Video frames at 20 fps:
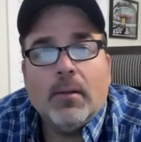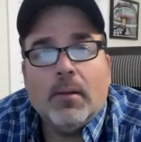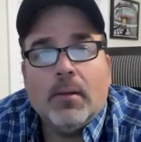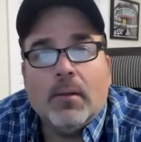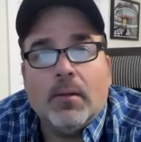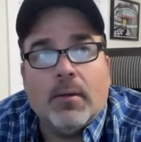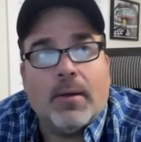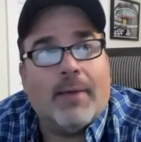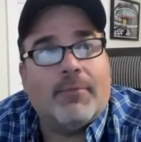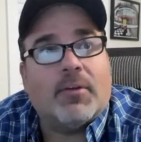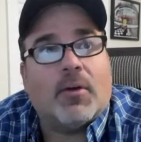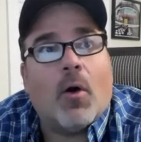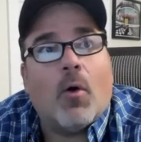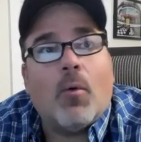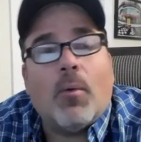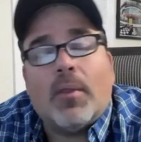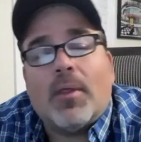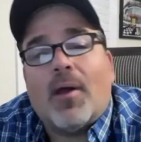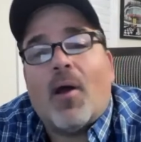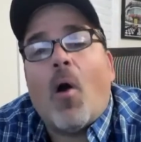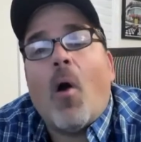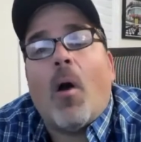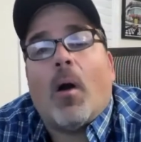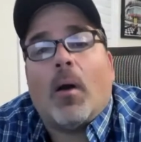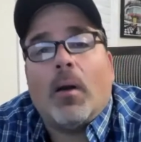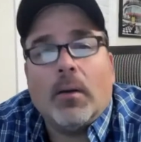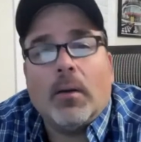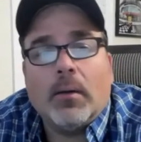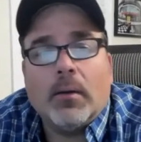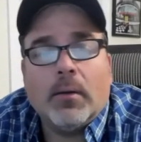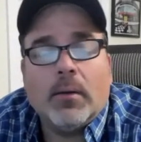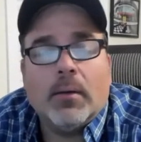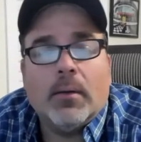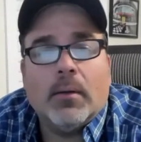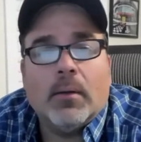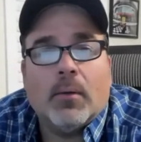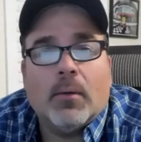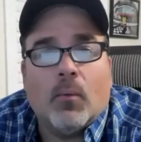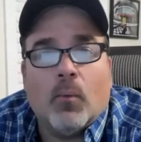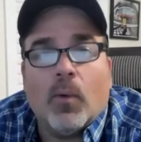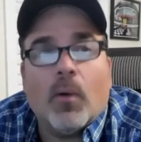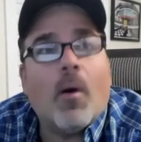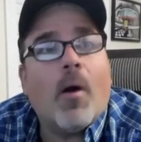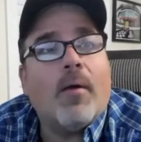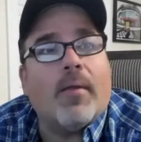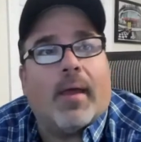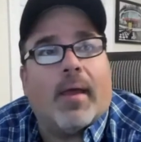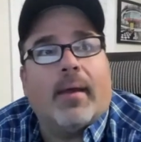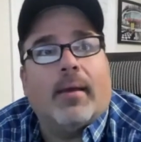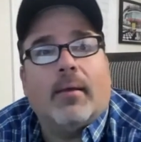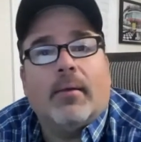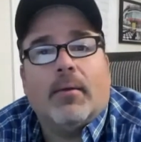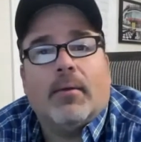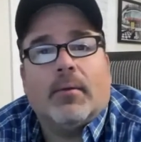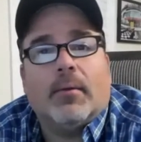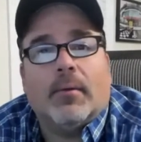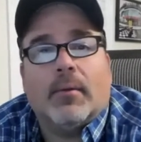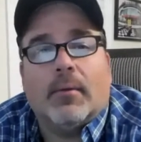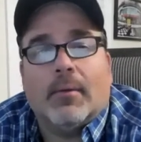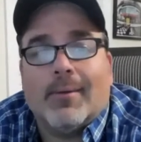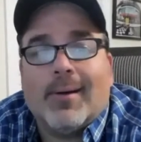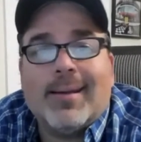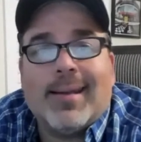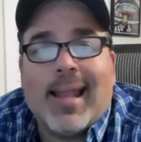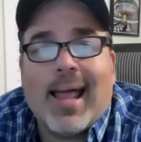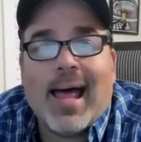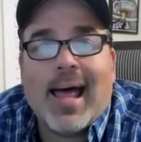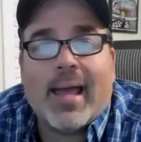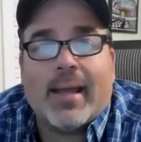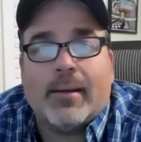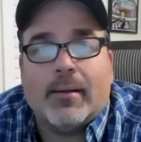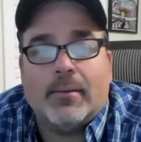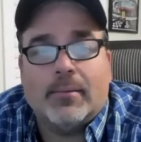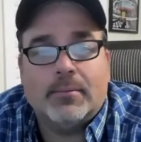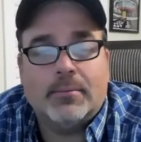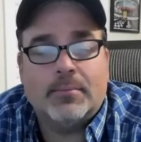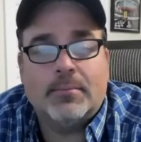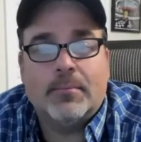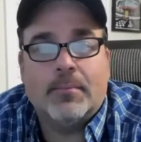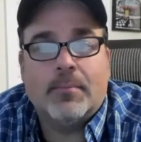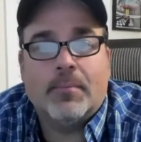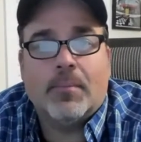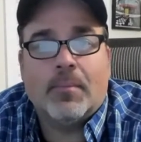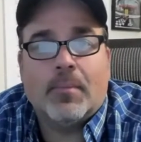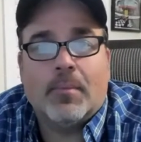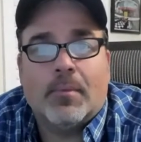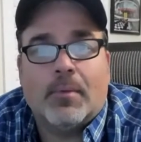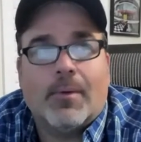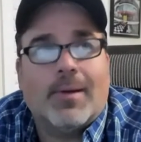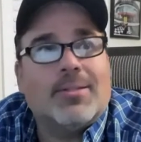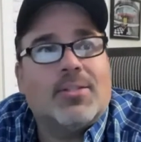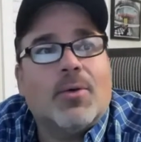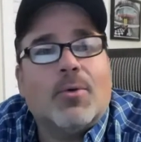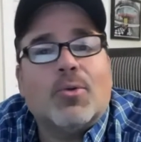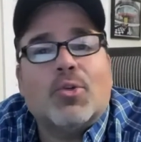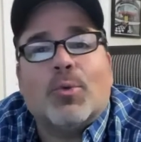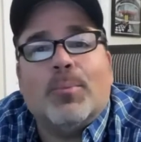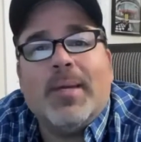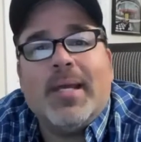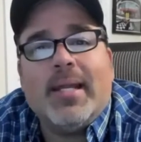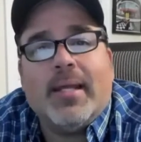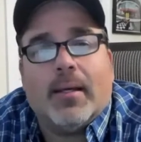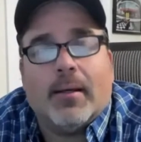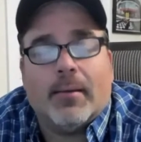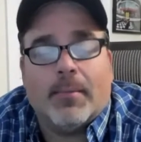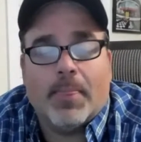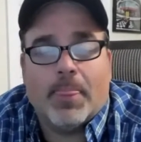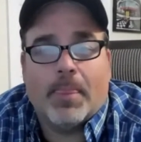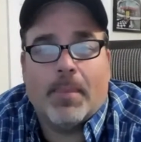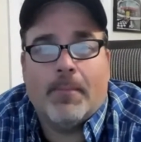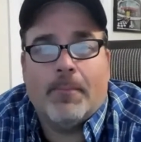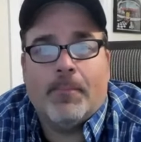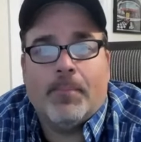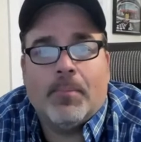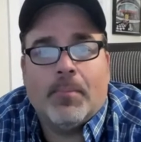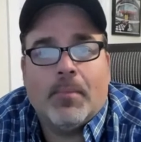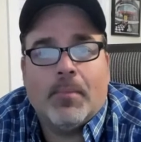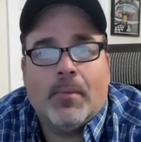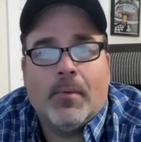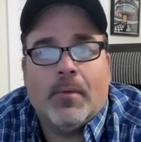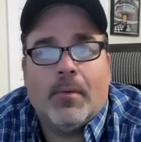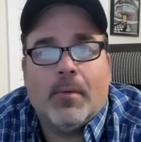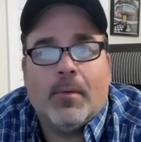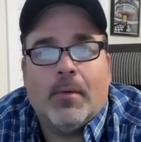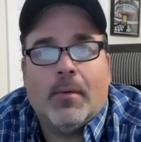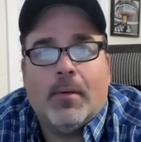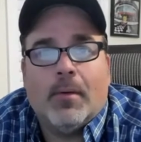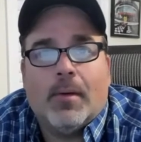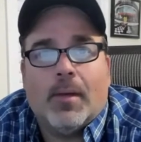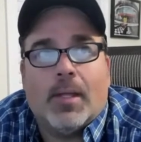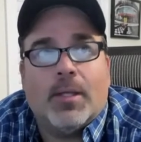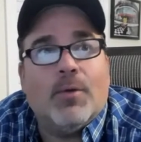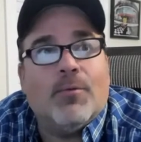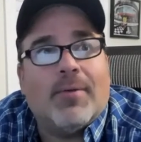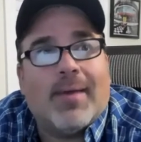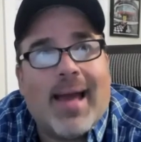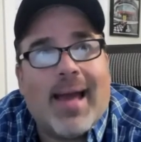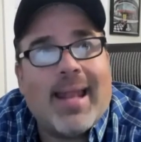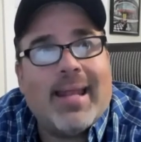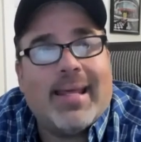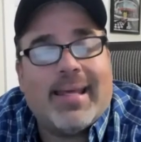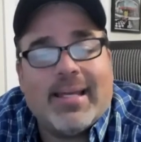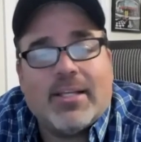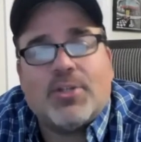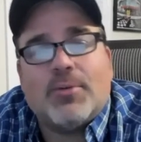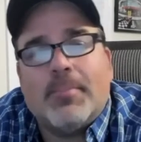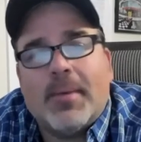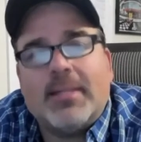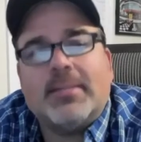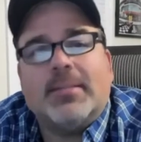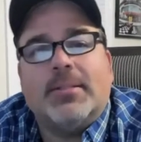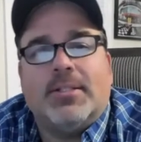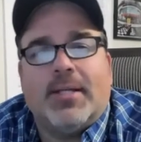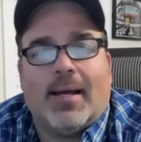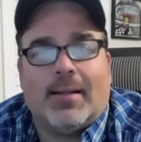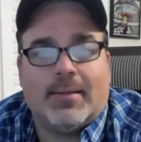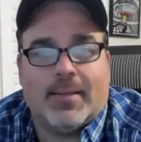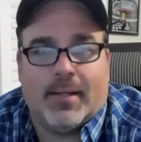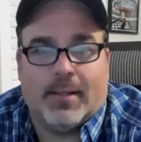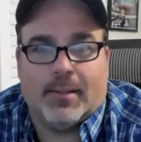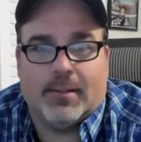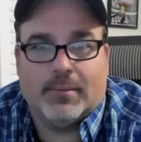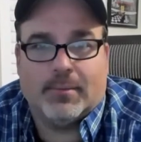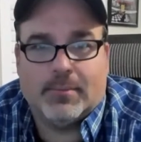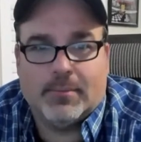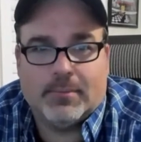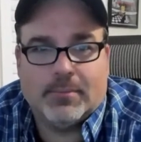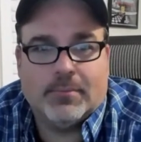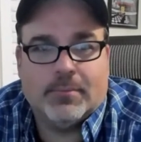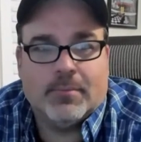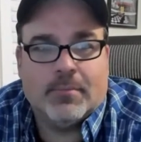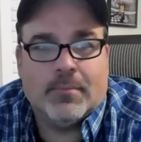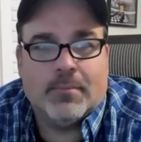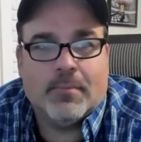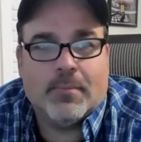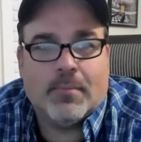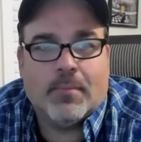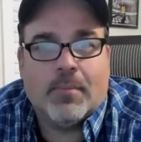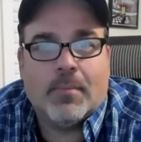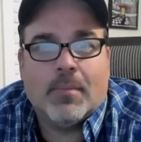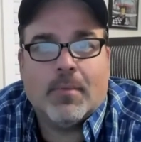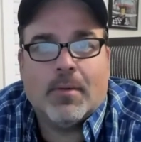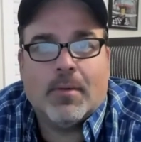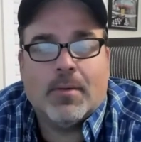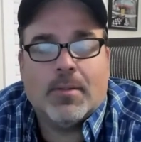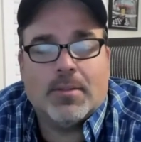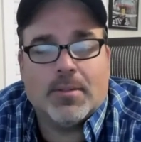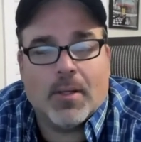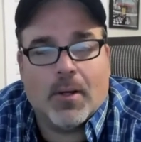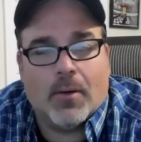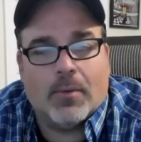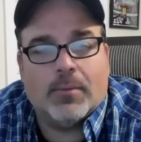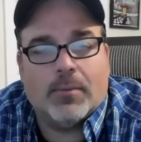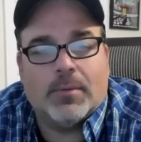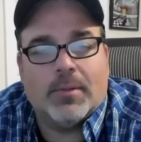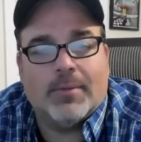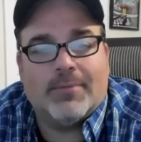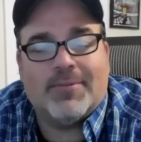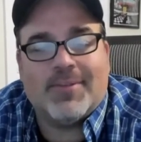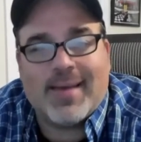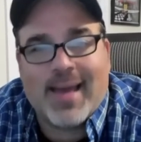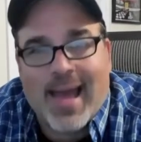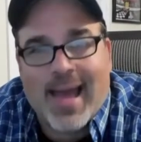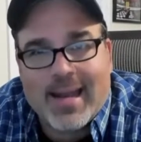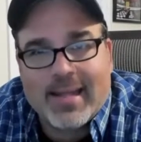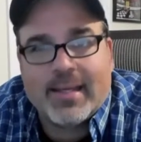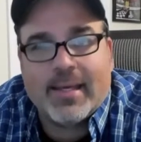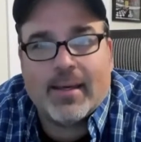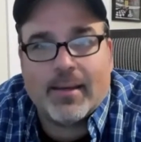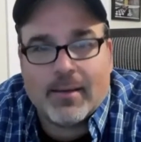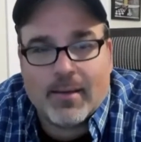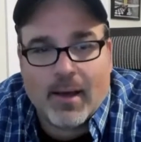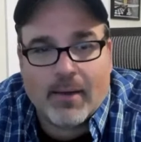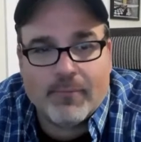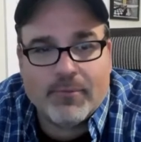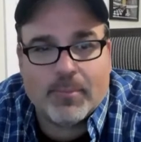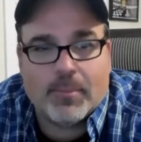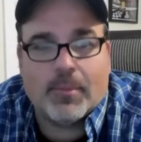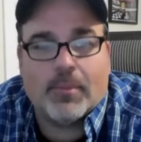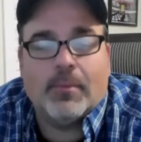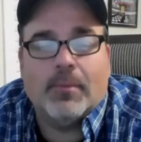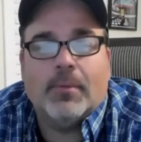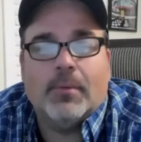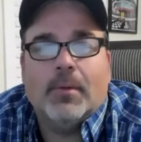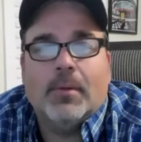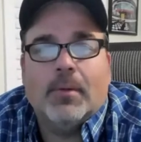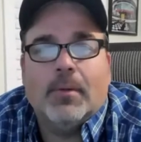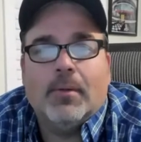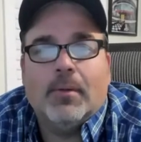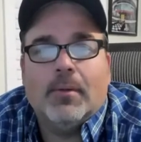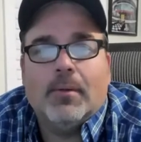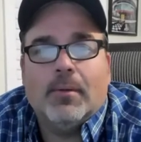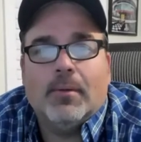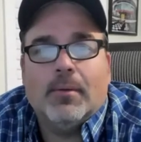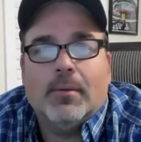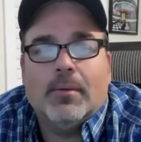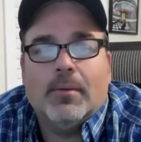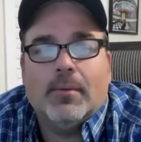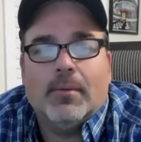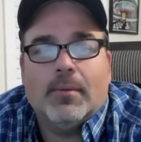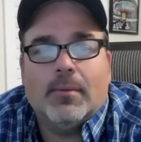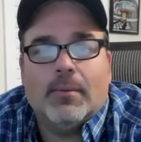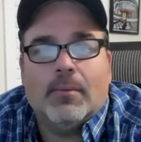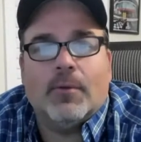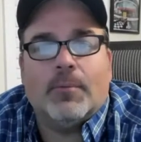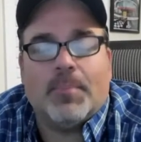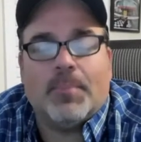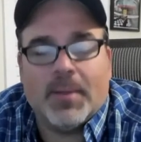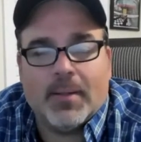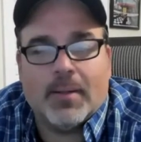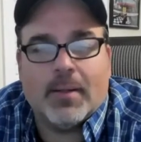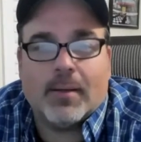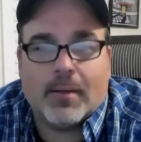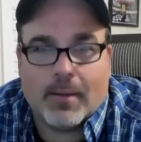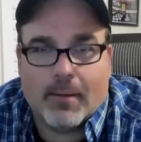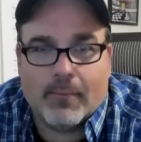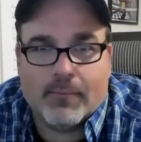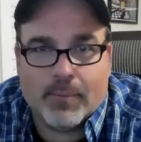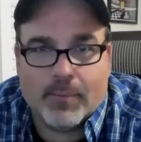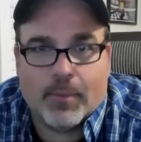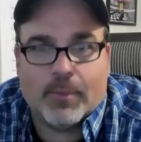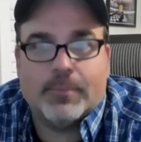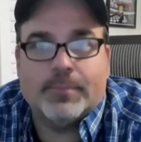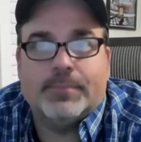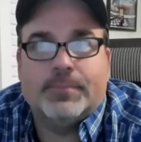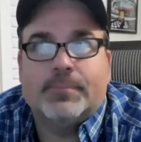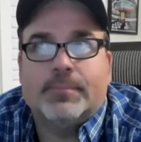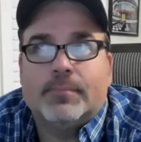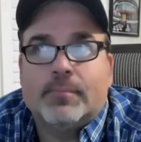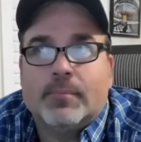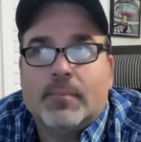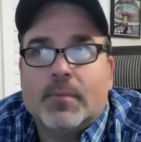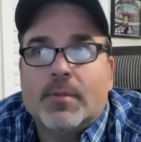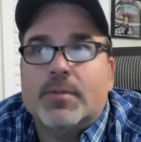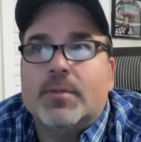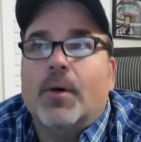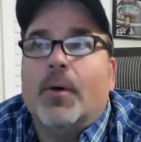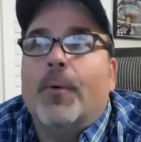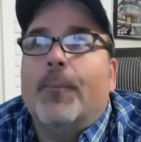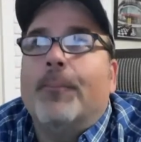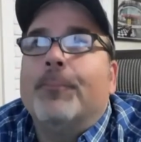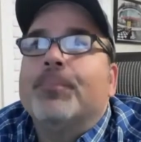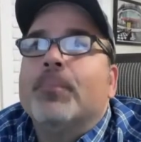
You have to go where they are. Where are they? They're online. They're on social media. And you've got to get your message out there. So you've got to get comfortable with being uncomfortable. So